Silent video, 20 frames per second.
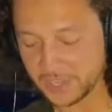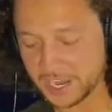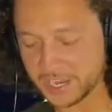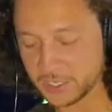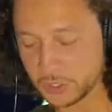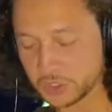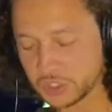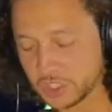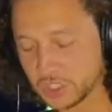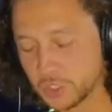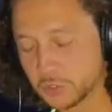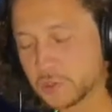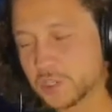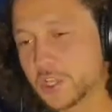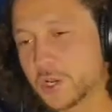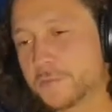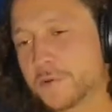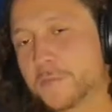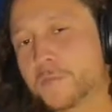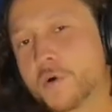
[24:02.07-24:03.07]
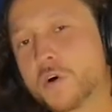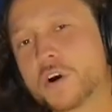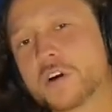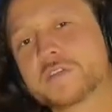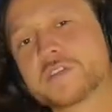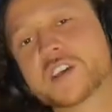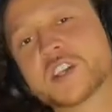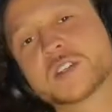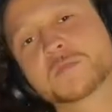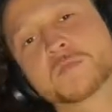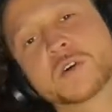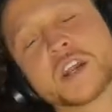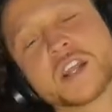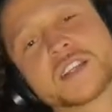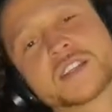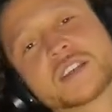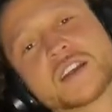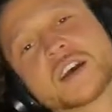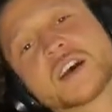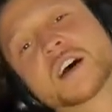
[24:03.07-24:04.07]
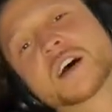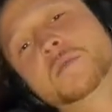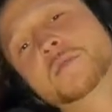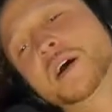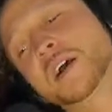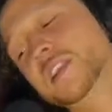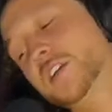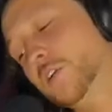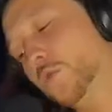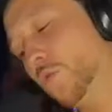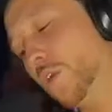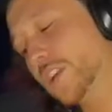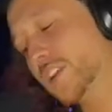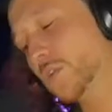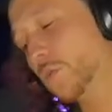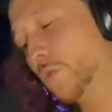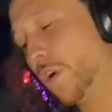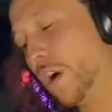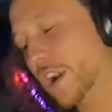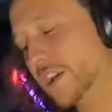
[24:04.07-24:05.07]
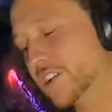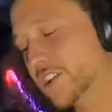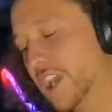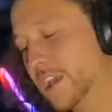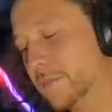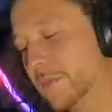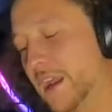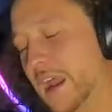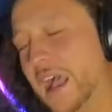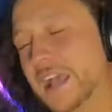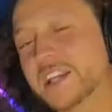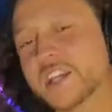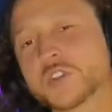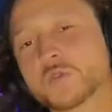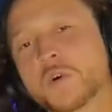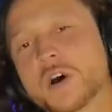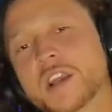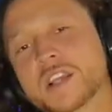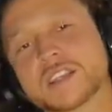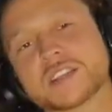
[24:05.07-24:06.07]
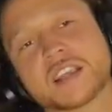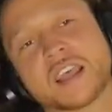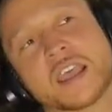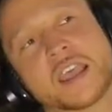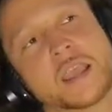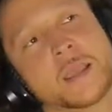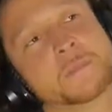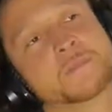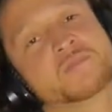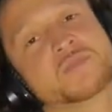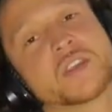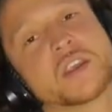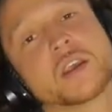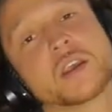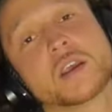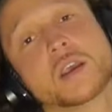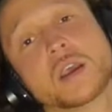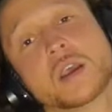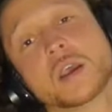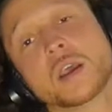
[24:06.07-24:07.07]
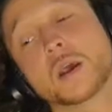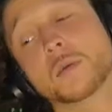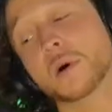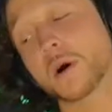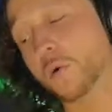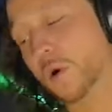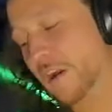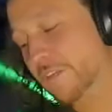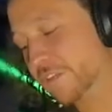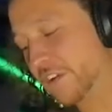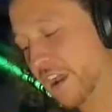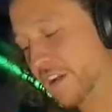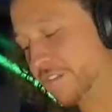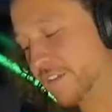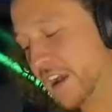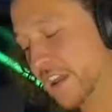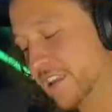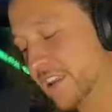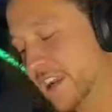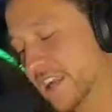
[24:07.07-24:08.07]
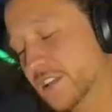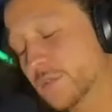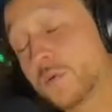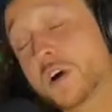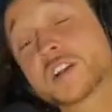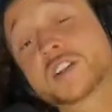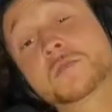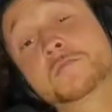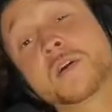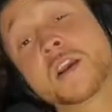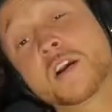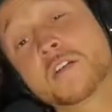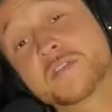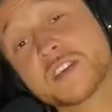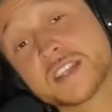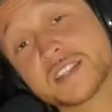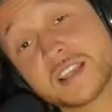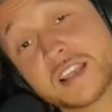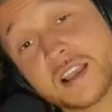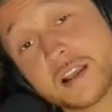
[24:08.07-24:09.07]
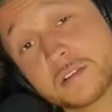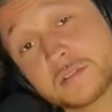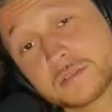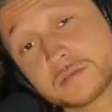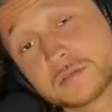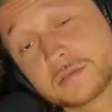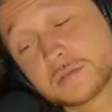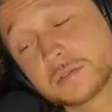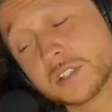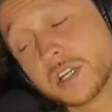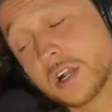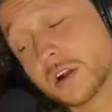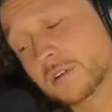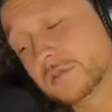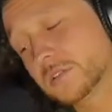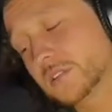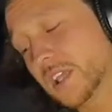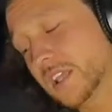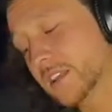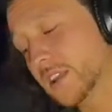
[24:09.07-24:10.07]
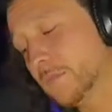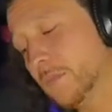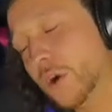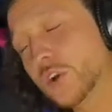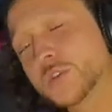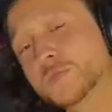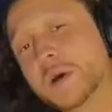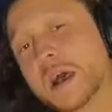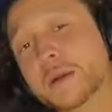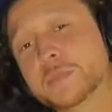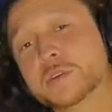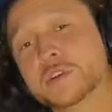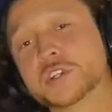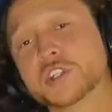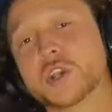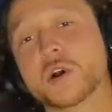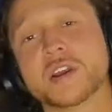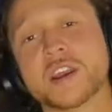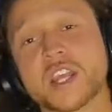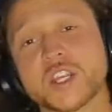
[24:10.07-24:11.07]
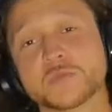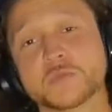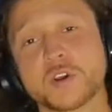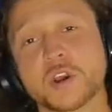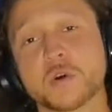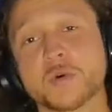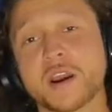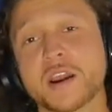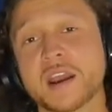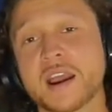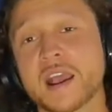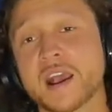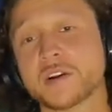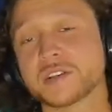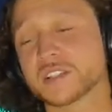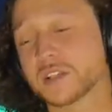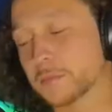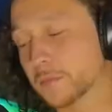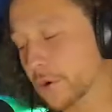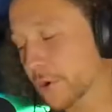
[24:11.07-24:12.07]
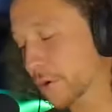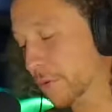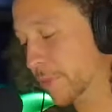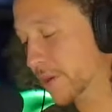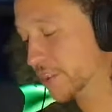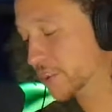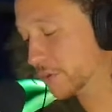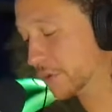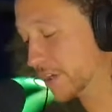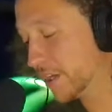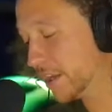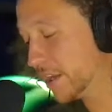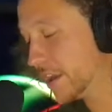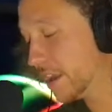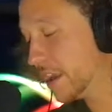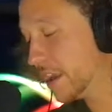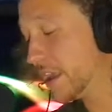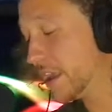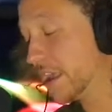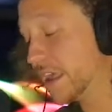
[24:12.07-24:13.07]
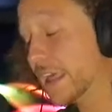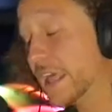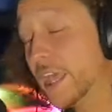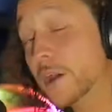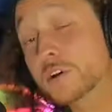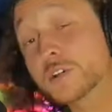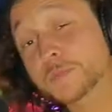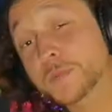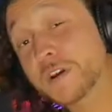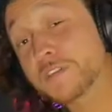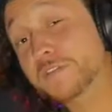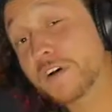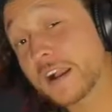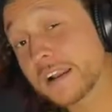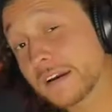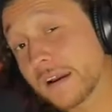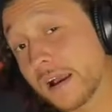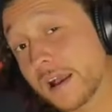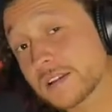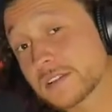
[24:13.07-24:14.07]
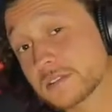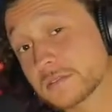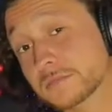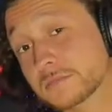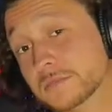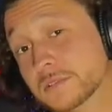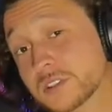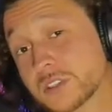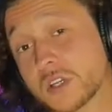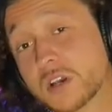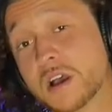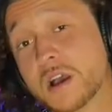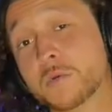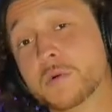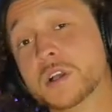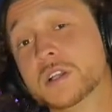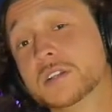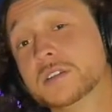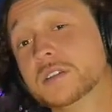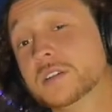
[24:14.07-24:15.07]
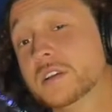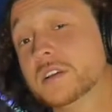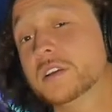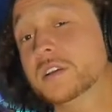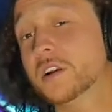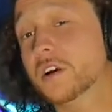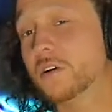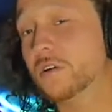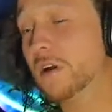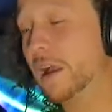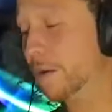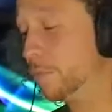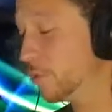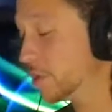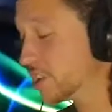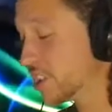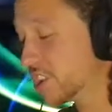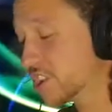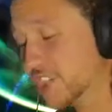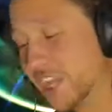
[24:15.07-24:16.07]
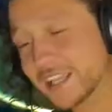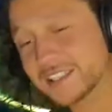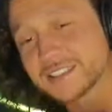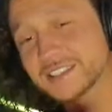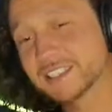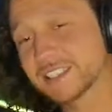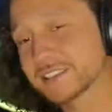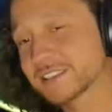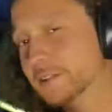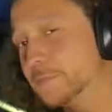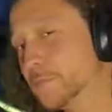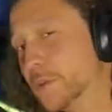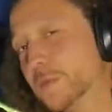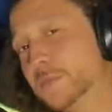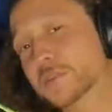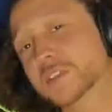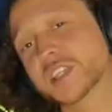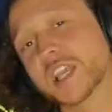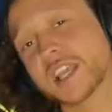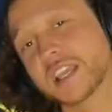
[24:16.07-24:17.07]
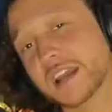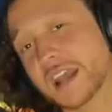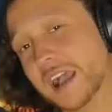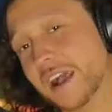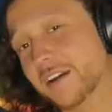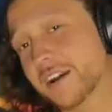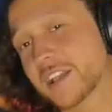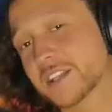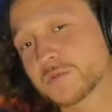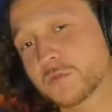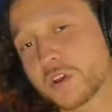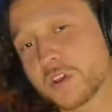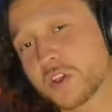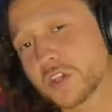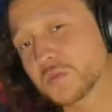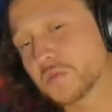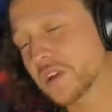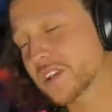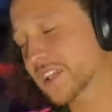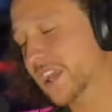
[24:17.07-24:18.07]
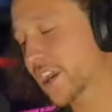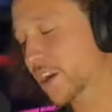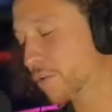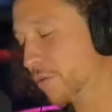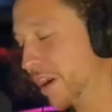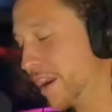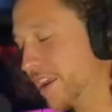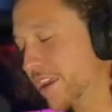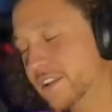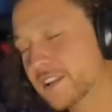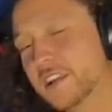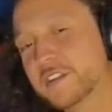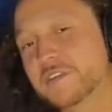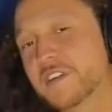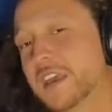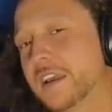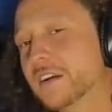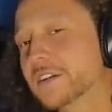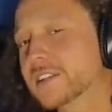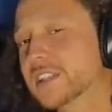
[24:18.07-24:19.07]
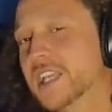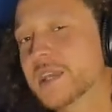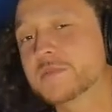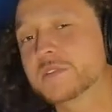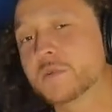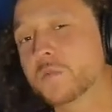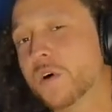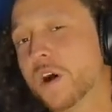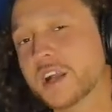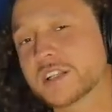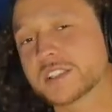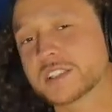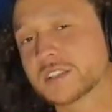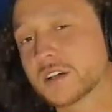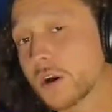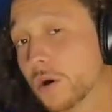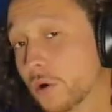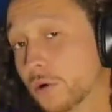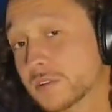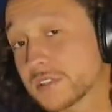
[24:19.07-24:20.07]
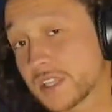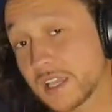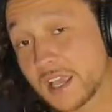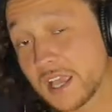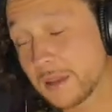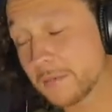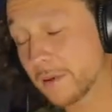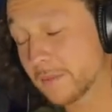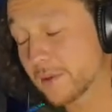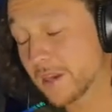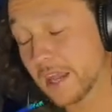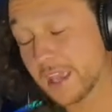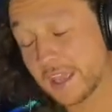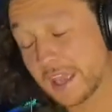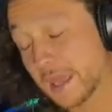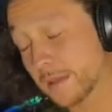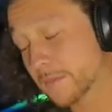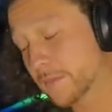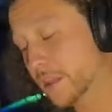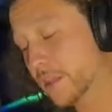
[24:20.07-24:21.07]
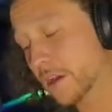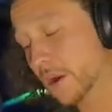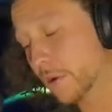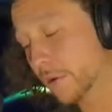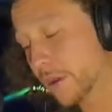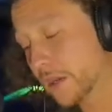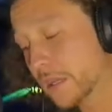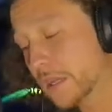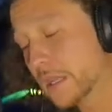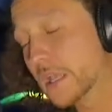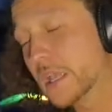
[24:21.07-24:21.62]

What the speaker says: I used to do a little bit more of this, but it's my little what to watch segment. I just want to say my wife and I finally got to watch The Mayor of Easttown. You know, it's like the most popular show on HBO right now. It's a murder mystery. It was pretty fucking awesome. So I will suggest it to people. Check it out. It's one of those ones got great cliffhangers, keeps you watching the whole time. I mean, I had me going.